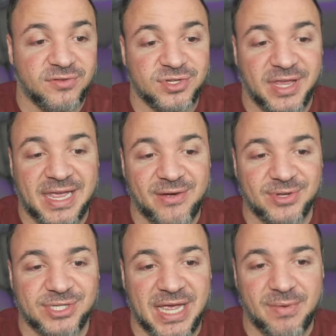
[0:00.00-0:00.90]
So like I was
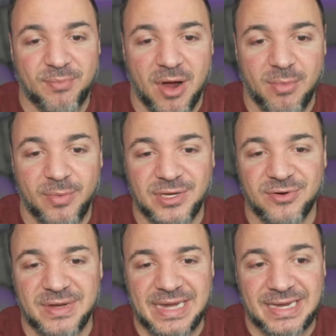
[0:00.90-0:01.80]
saying, we probably
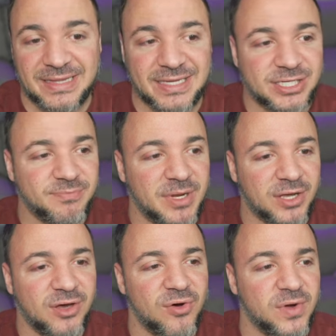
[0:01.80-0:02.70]
don't need this bit of
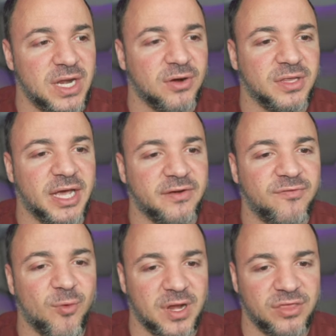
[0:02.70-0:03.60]
code here on line
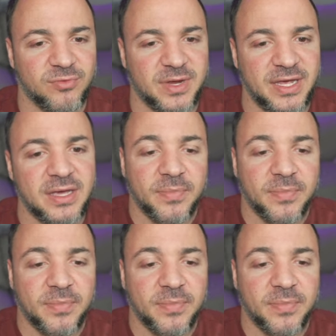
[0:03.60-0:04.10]
43.